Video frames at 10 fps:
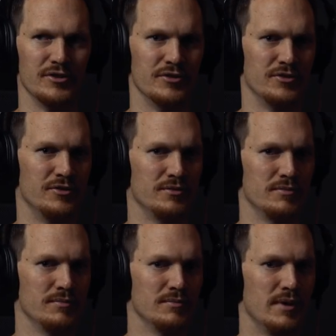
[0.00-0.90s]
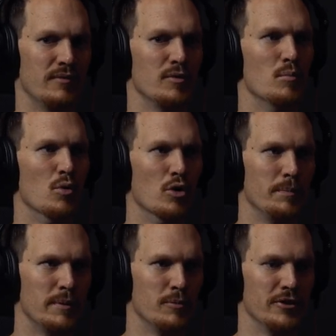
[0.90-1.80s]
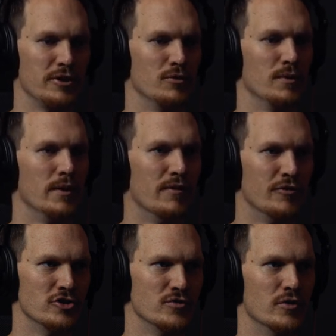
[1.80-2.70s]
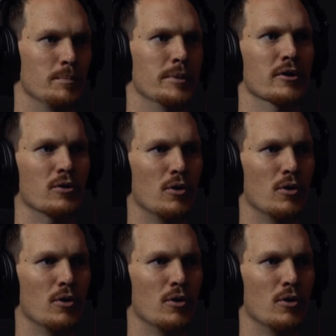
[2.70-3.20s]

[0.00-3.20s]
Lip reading: is having more people that you leverage for a bigger